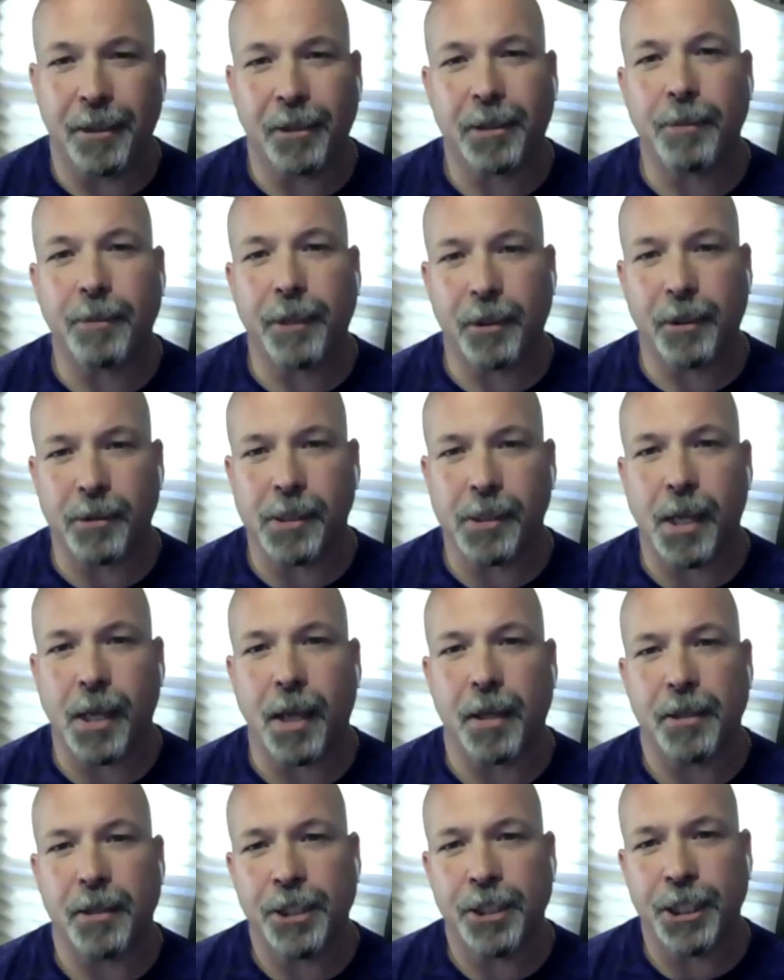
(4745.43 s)
at me. He goes, "Yeah,
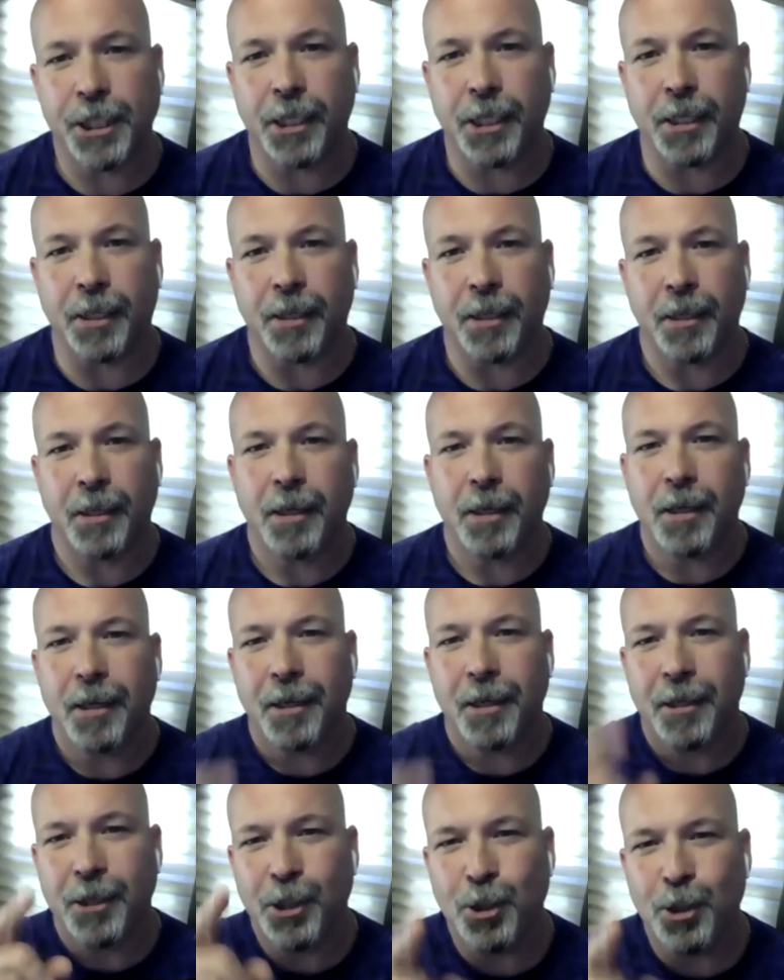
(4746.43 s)
G,
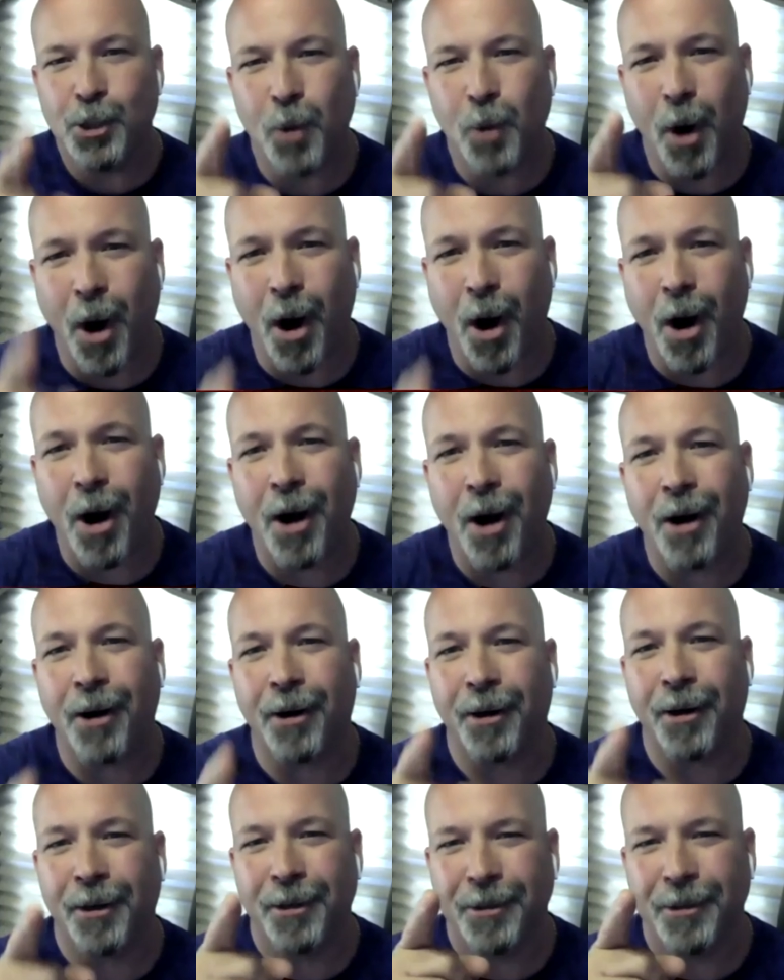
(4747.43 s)
you
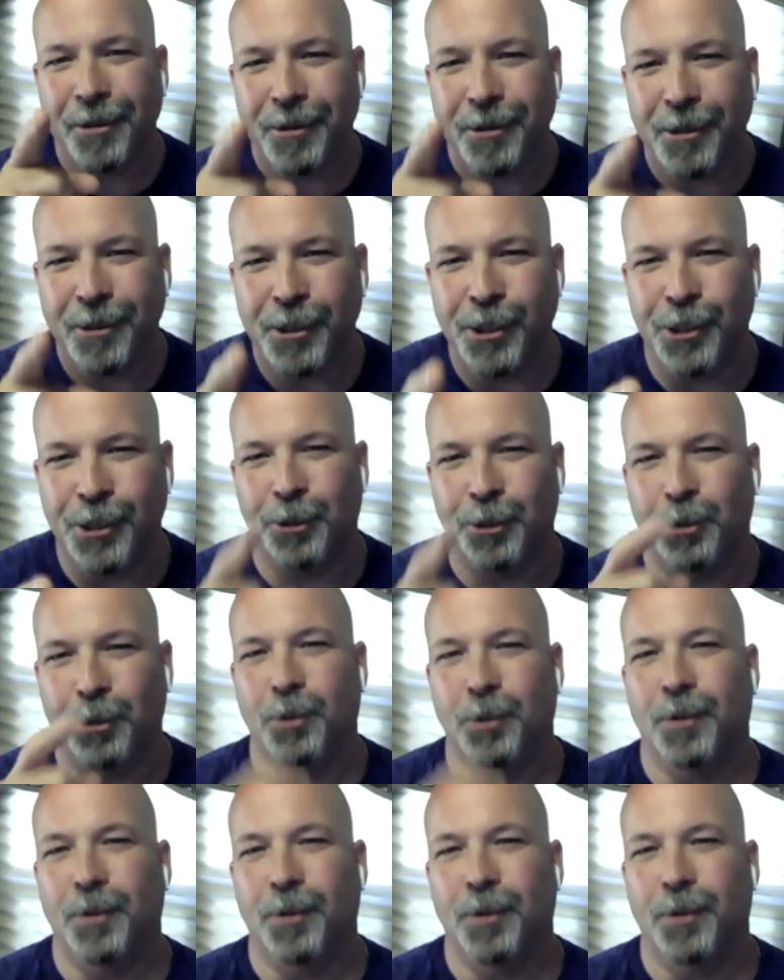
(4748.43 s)
are you."